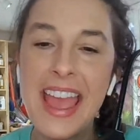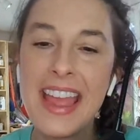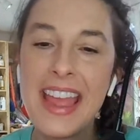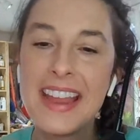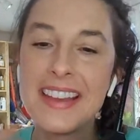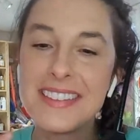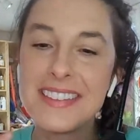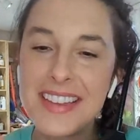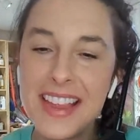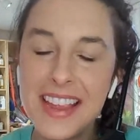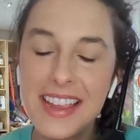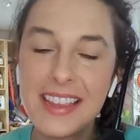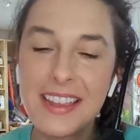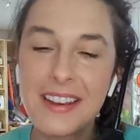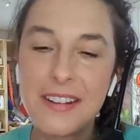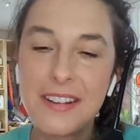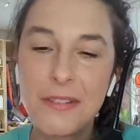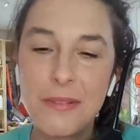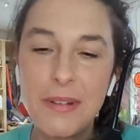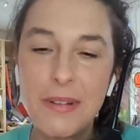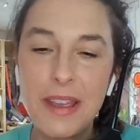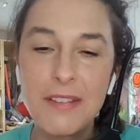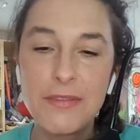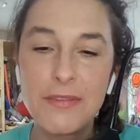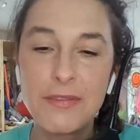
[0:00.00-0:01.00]
and taken
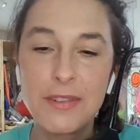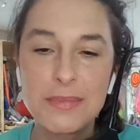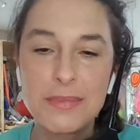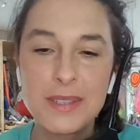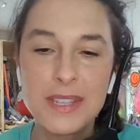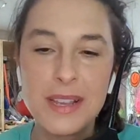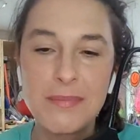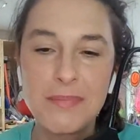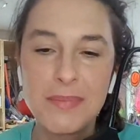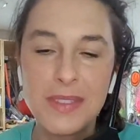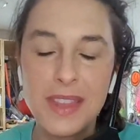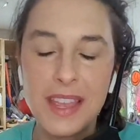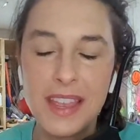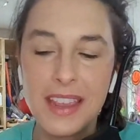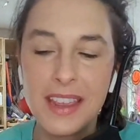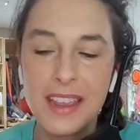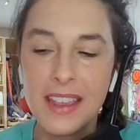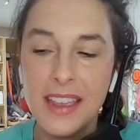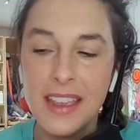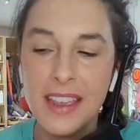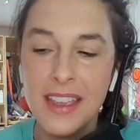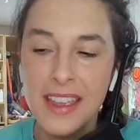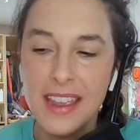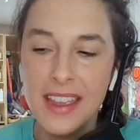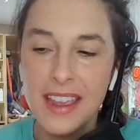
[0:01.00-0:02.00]
away from something
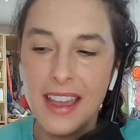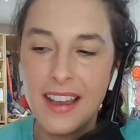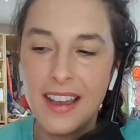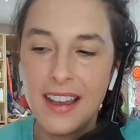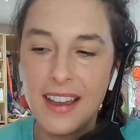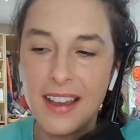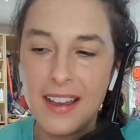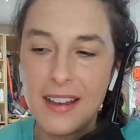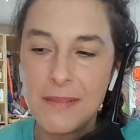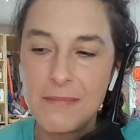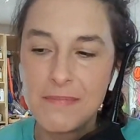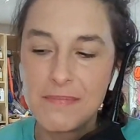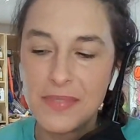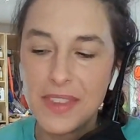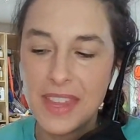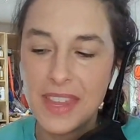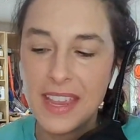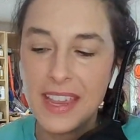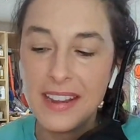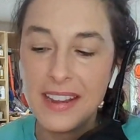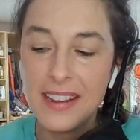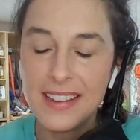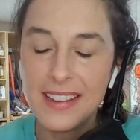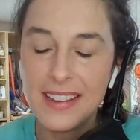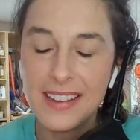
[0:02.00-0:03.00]
um
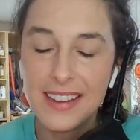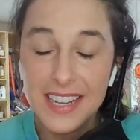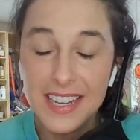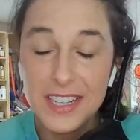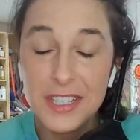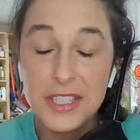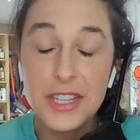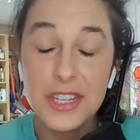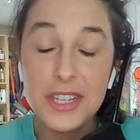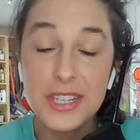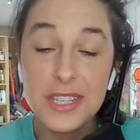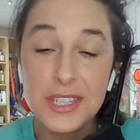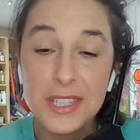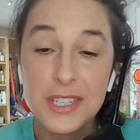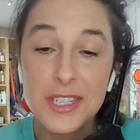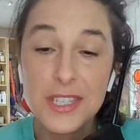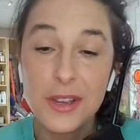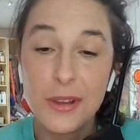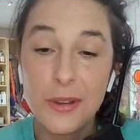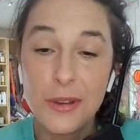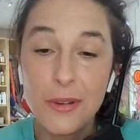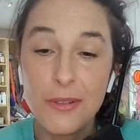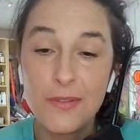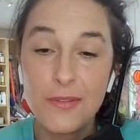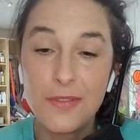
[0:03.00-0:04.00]
it it's just
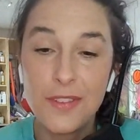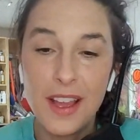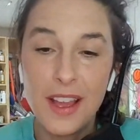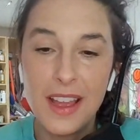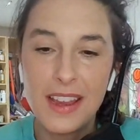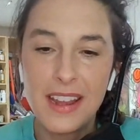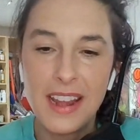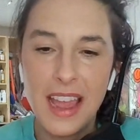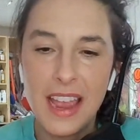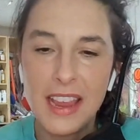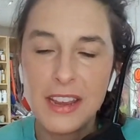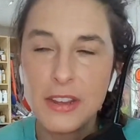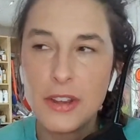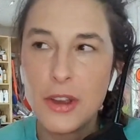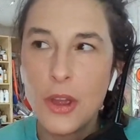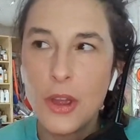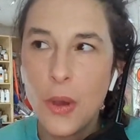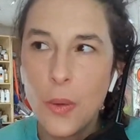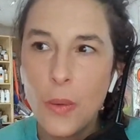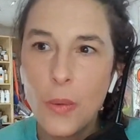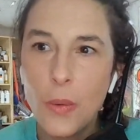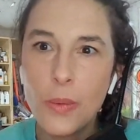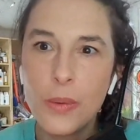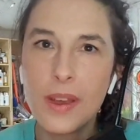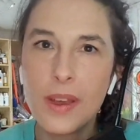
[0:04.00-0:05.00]
so fun i
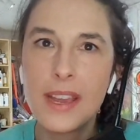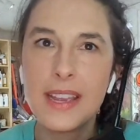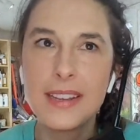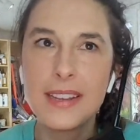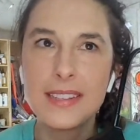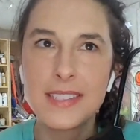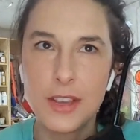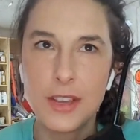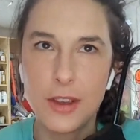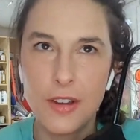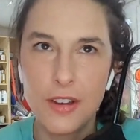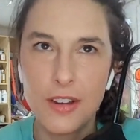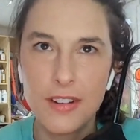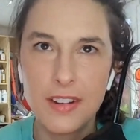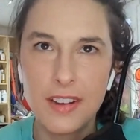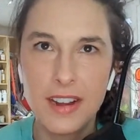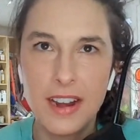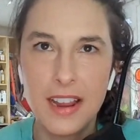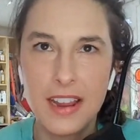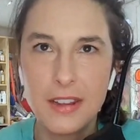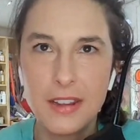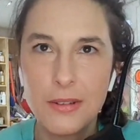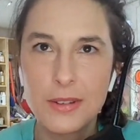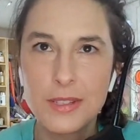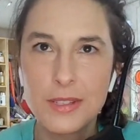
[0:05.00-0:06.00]
know it's hard and i
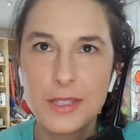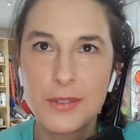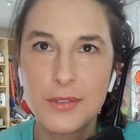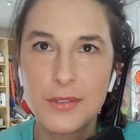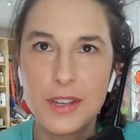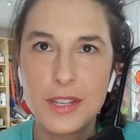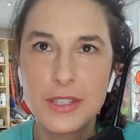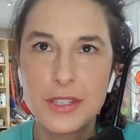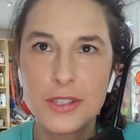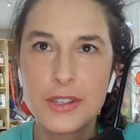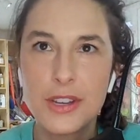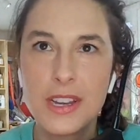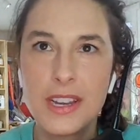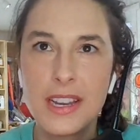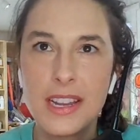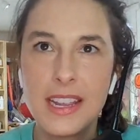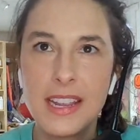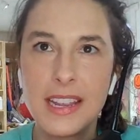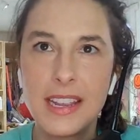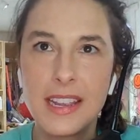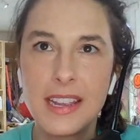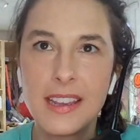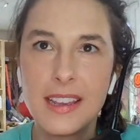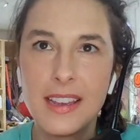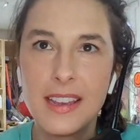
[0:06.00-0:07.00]
know it's
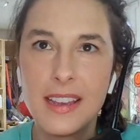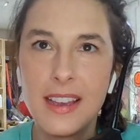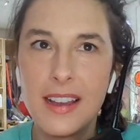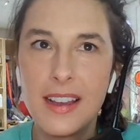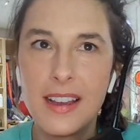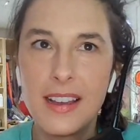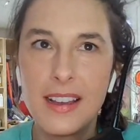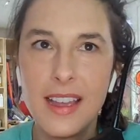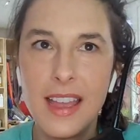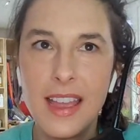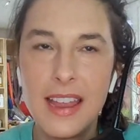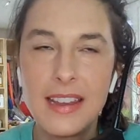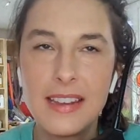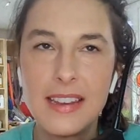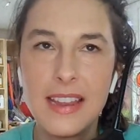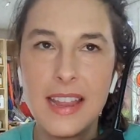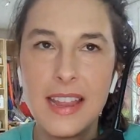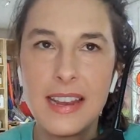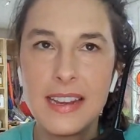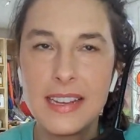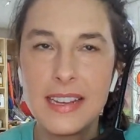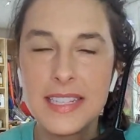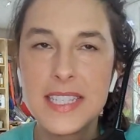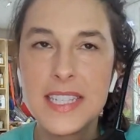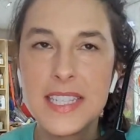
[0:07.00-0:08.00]
frustrating uh and
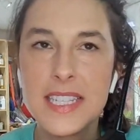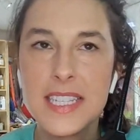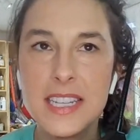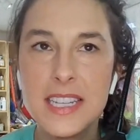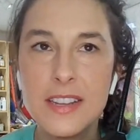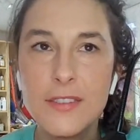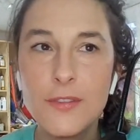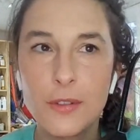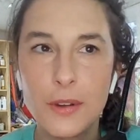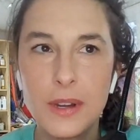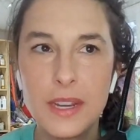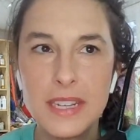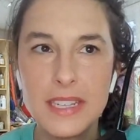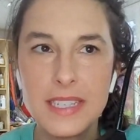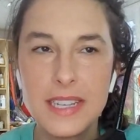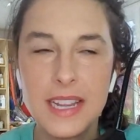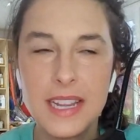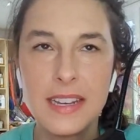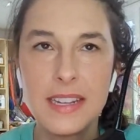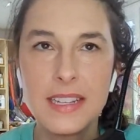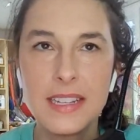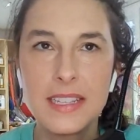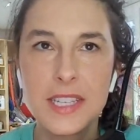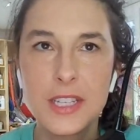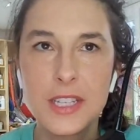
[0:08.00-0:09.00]
and it's different
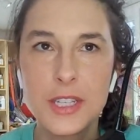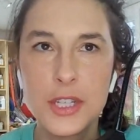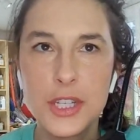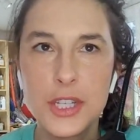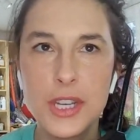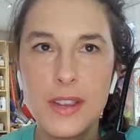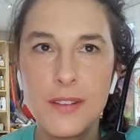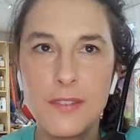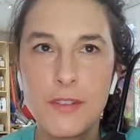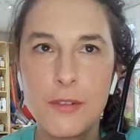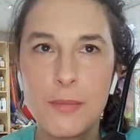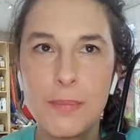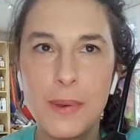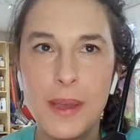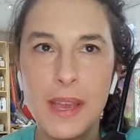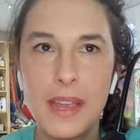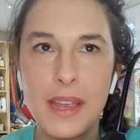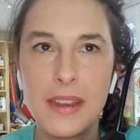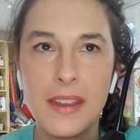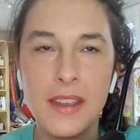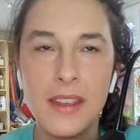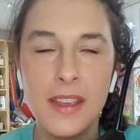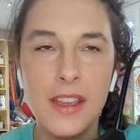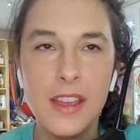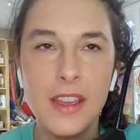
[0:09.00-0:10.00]
and it's a shift but
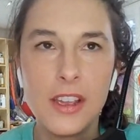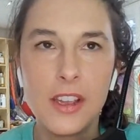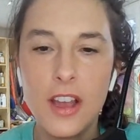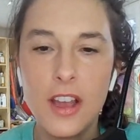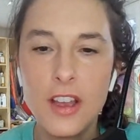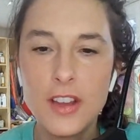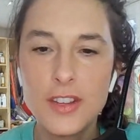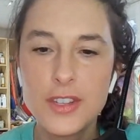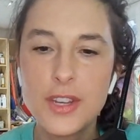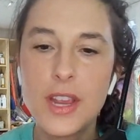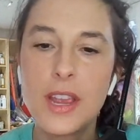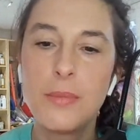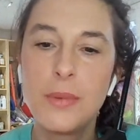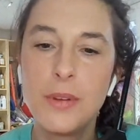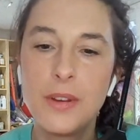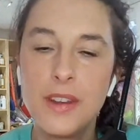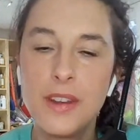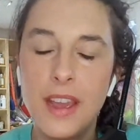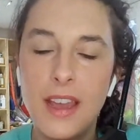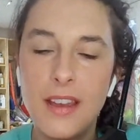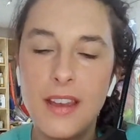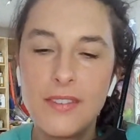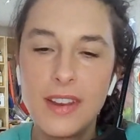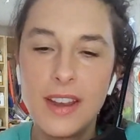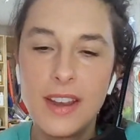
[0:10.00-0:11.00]
gosh i wouldn't
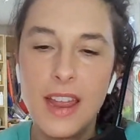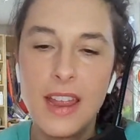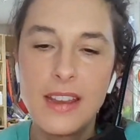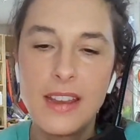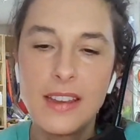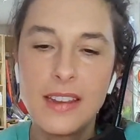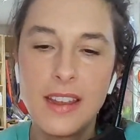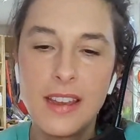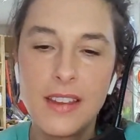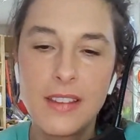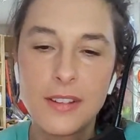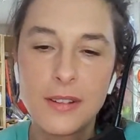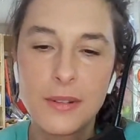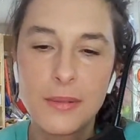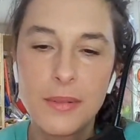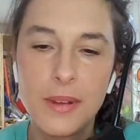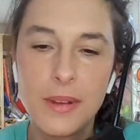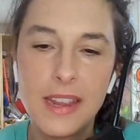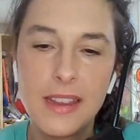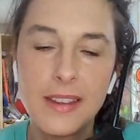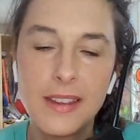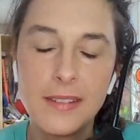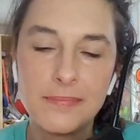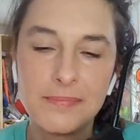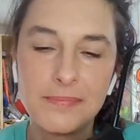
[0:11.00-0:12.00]
have it any other
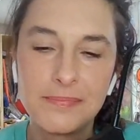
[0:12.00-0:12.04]
way